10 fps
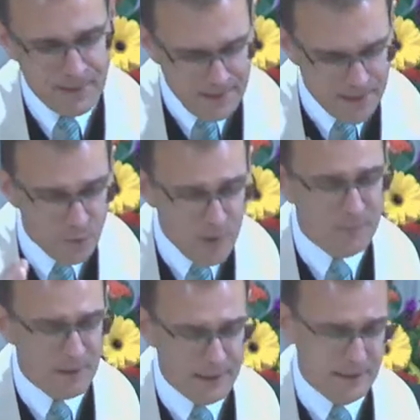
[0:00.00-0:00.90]
And we
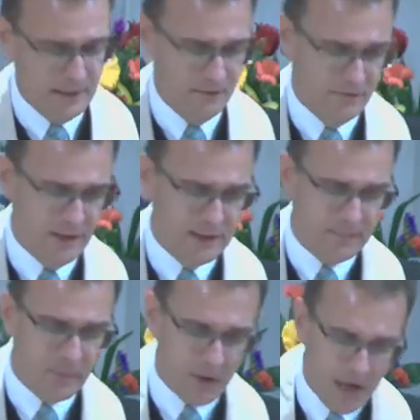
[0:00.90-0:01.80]
believe that the
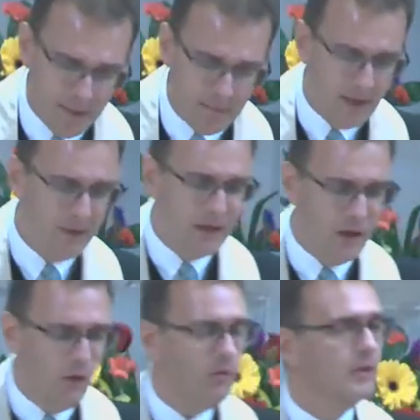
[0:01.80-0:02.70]
primary
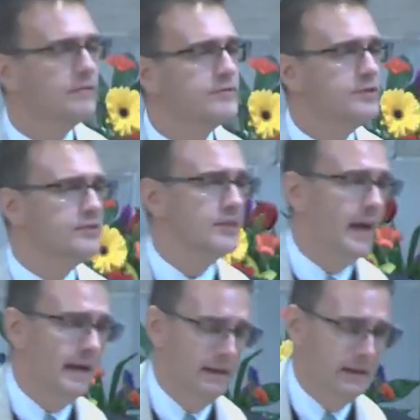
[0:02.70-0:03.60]
goal of
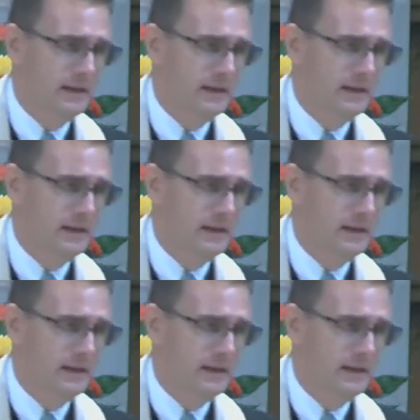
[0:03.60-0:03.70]
society,